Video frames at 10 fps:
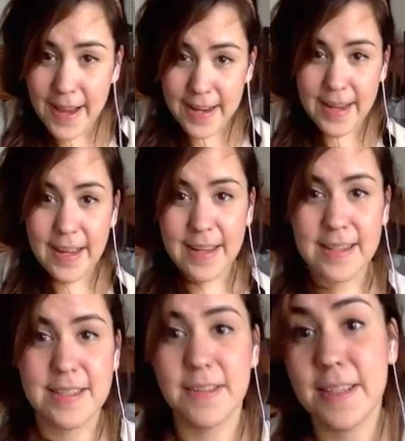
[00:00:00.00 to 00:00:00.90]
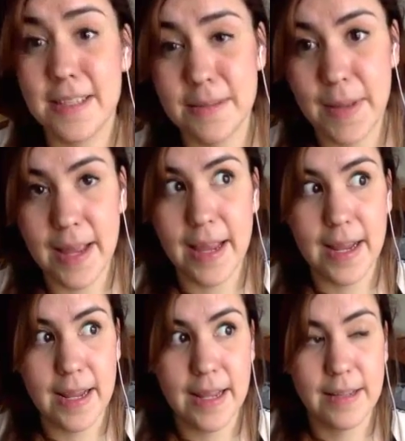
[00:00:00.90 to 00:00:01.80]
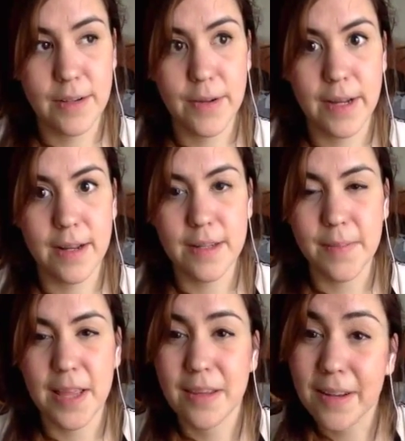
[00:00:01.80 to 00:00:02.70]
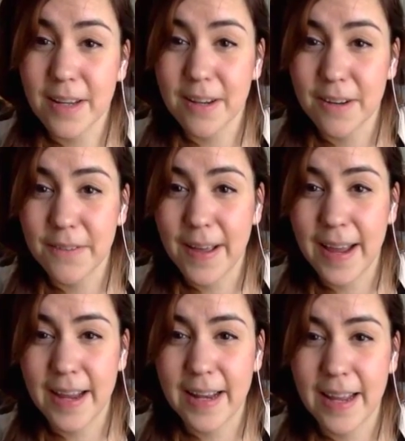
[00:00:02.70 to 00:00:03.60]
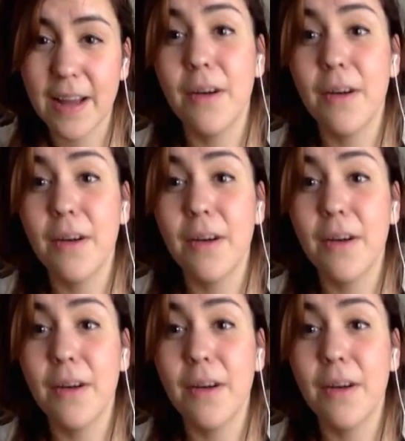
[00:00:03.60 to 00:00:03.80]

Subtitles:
Haida, so this is going on to my 3rd year of Haida.